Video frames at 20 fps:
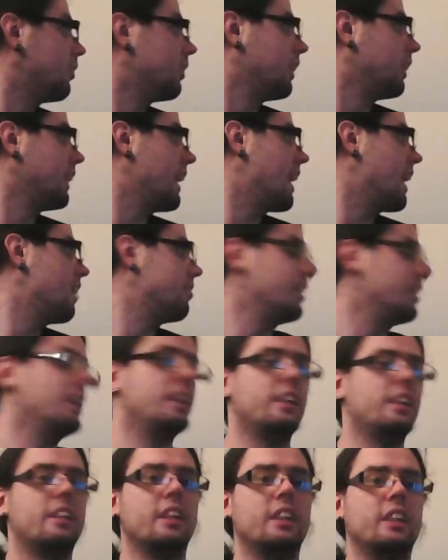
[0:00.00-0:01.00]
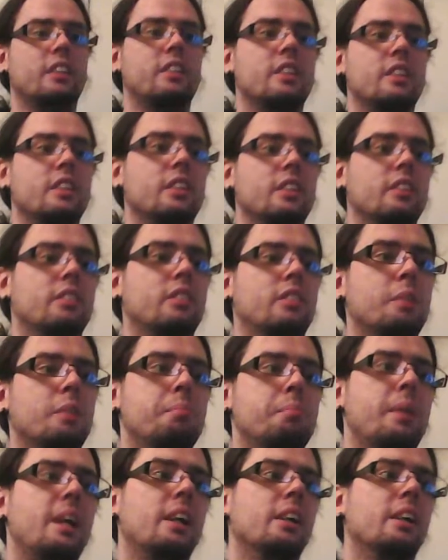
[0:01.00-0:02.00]
really have anything to
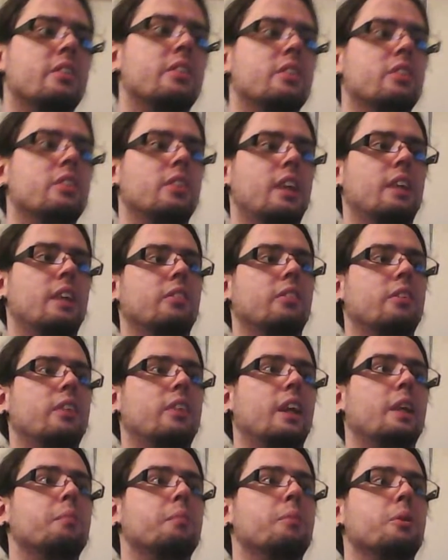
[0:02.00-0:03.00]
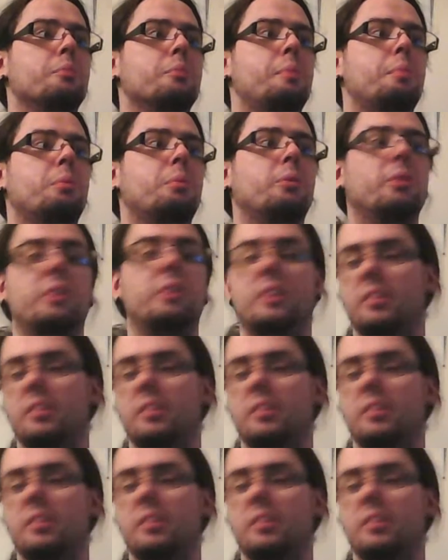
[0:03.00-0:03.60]
compare it to that, like, most people would